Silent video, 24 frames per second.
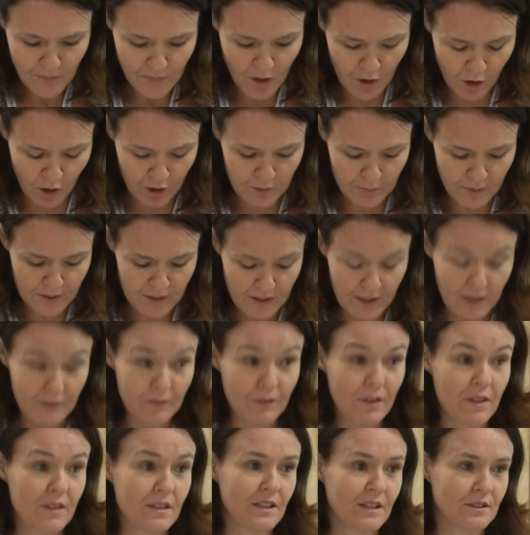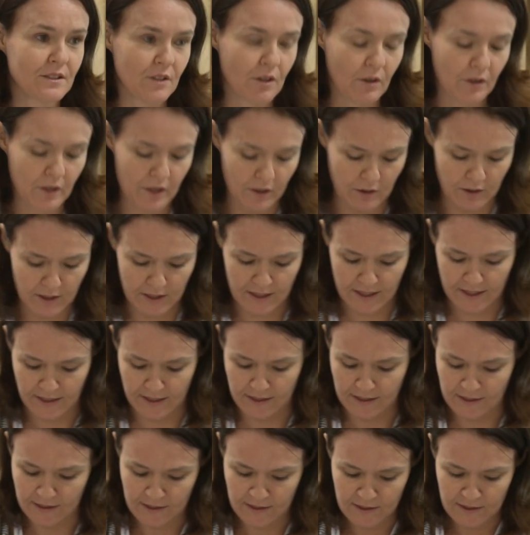hoping that everything's going
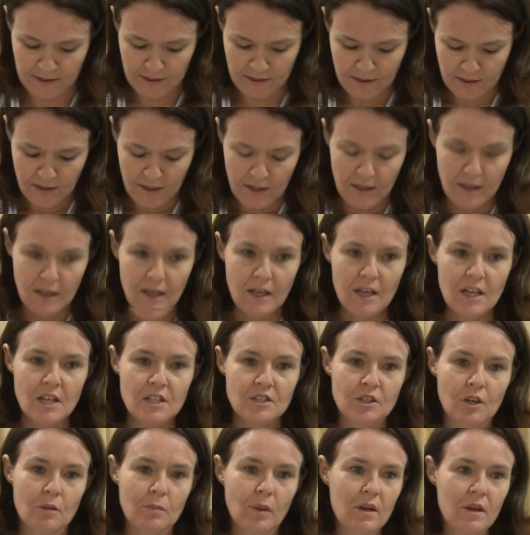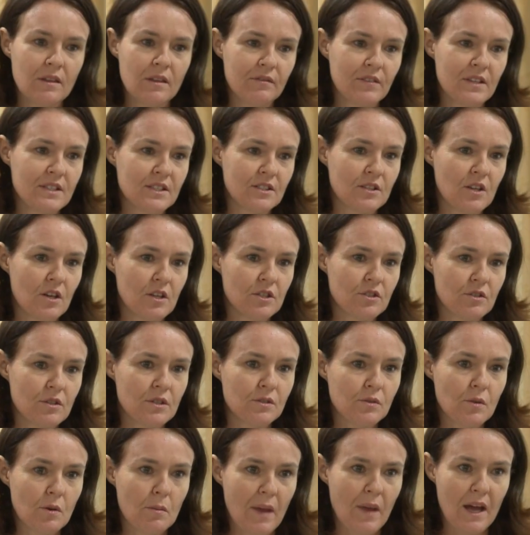okay. So both of his
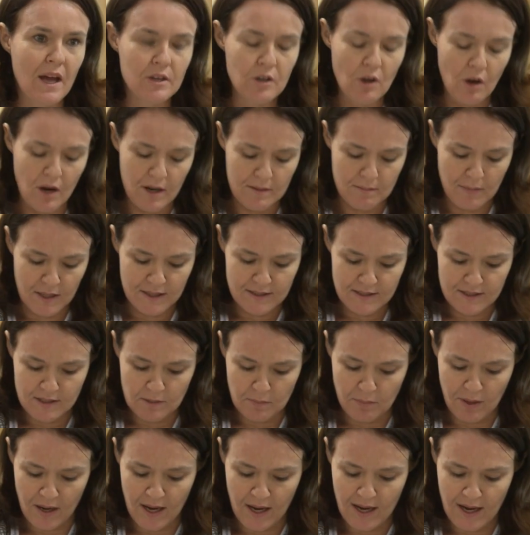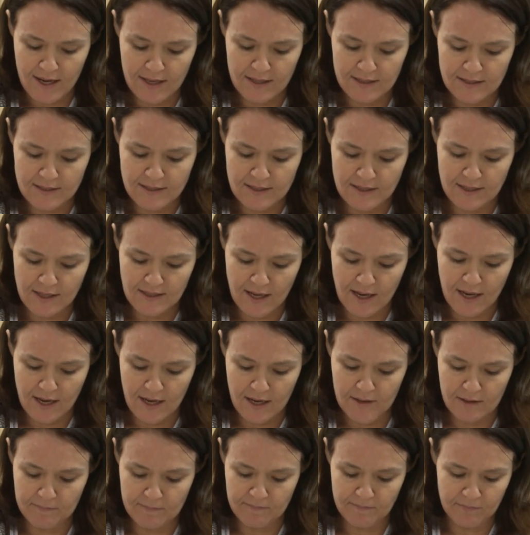surgeries were about 9 months apart.
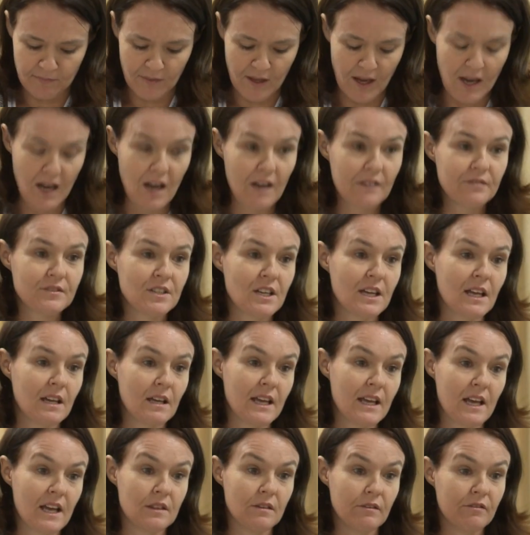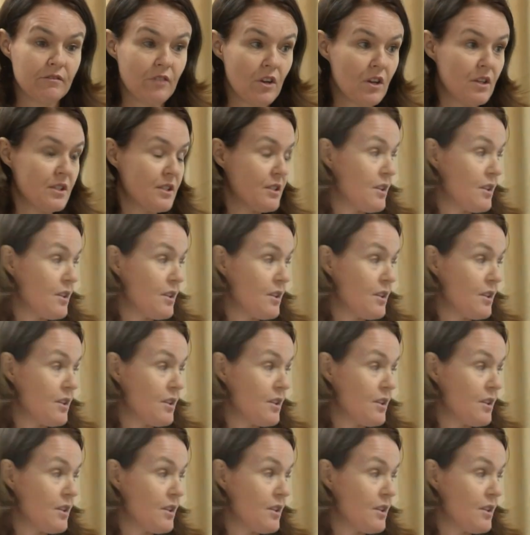After he had the first